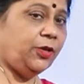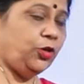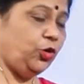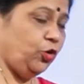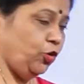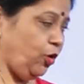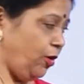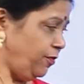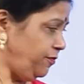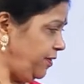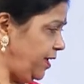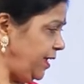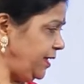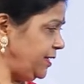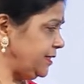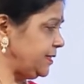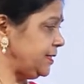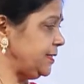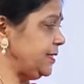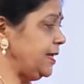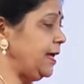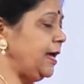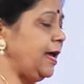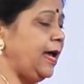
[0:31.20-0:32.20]
q of
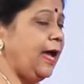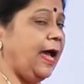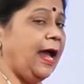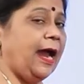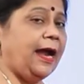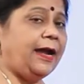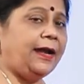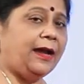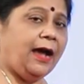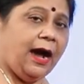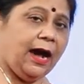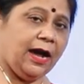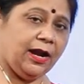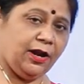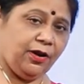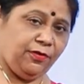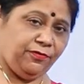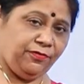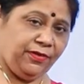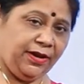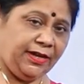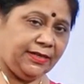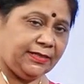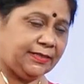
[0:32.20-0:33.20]
x and r
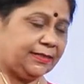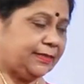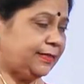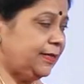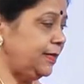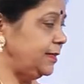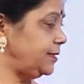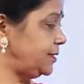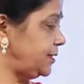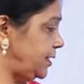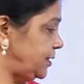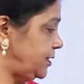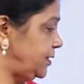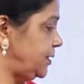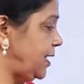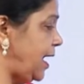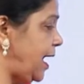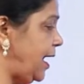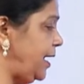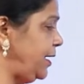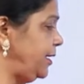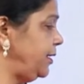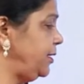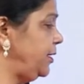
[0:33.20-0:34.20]
of x such
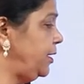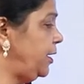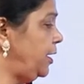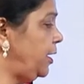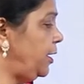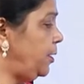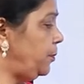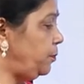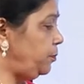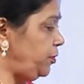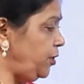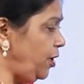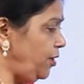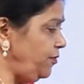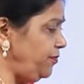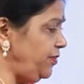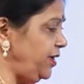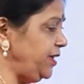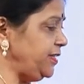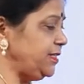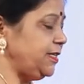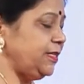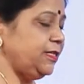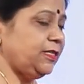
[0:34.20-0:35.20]
that p of
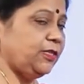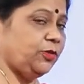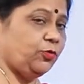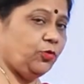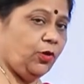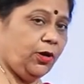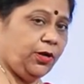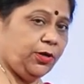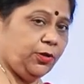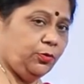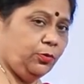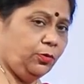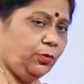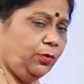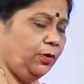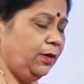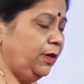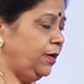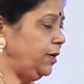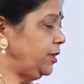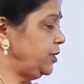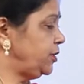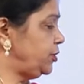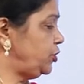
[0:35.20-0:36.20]
x is equal to
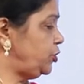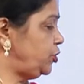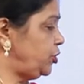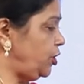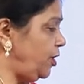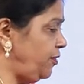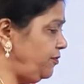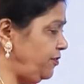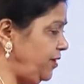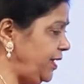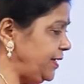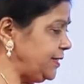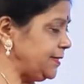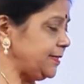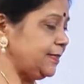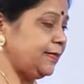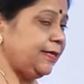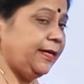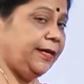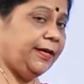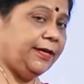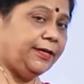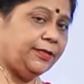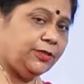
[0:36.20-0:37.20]
g of
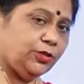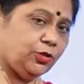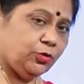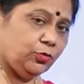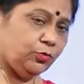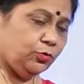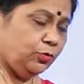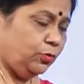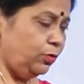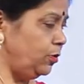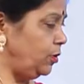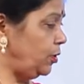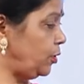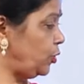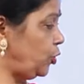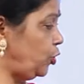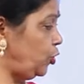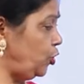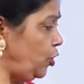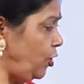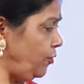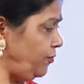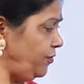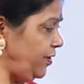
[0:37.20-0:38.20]
x into
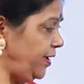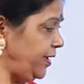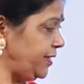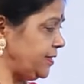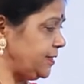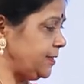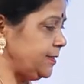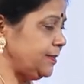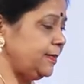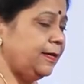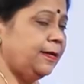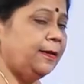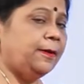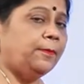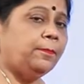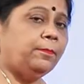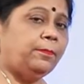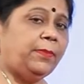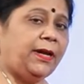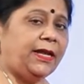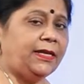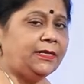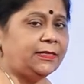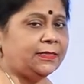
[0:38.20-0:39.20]
q of x
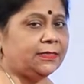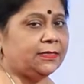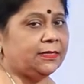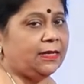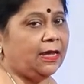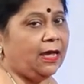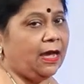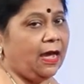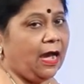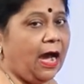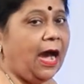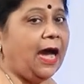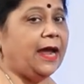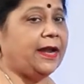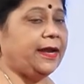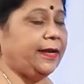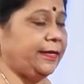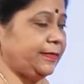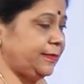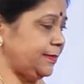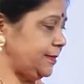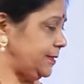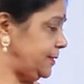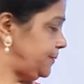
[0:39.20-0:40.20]
plus
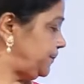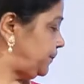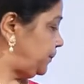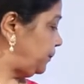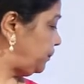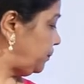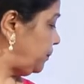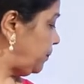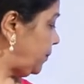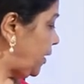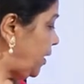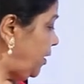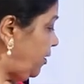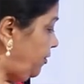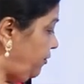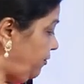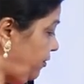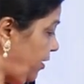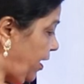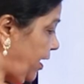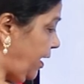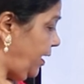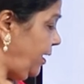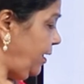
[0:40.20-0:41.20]
Rx,
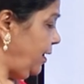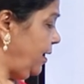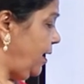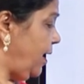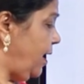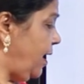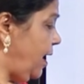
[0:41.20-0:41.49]
where